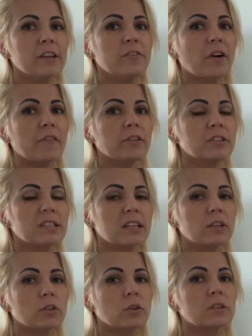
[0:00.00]
If I will
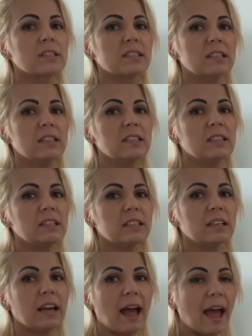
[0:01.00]
sing notes C, D,
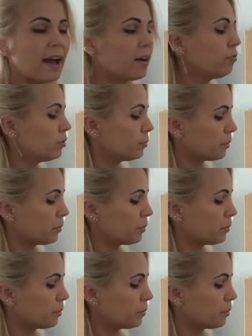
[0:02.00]
E, F,